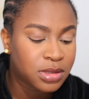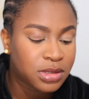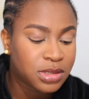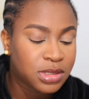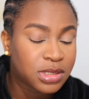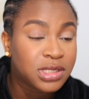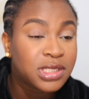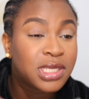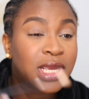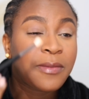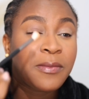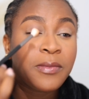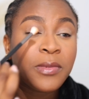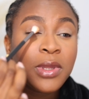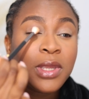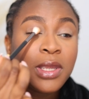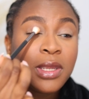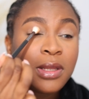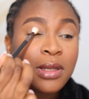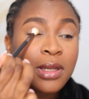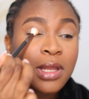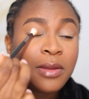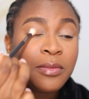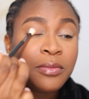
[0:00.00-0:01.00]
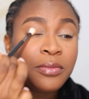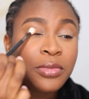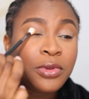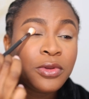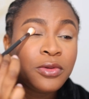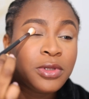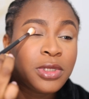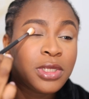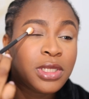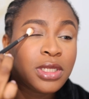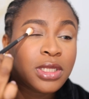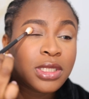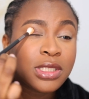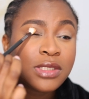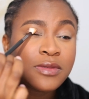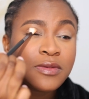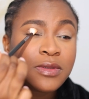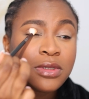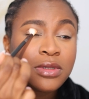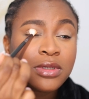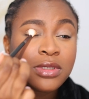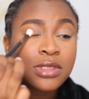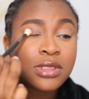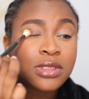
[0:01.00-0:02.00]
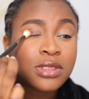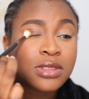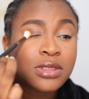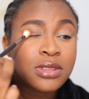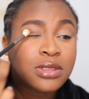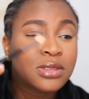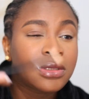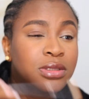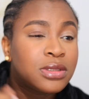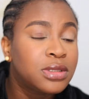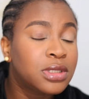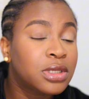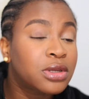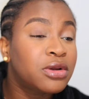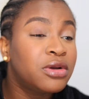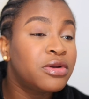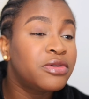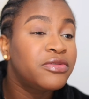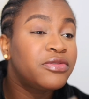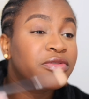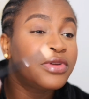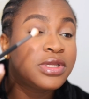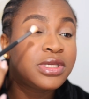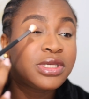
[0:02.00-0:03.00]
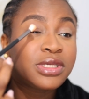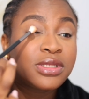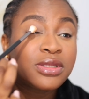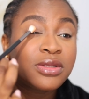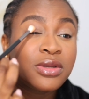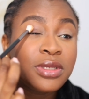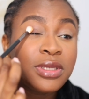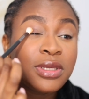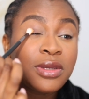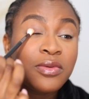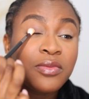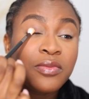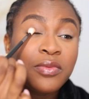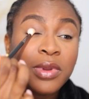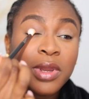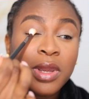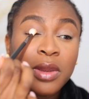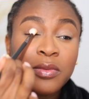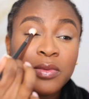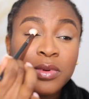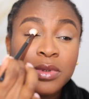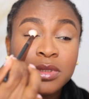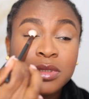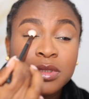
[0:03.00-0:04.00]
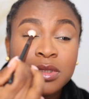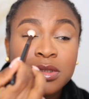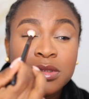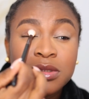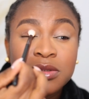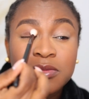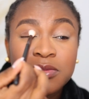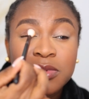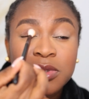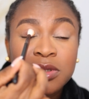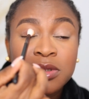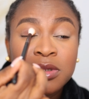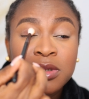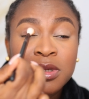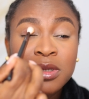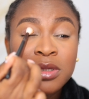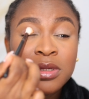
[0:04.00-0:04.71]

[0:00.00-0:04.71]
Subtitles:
Tap in. I'm building it because the coverage is not yet where I want it to be.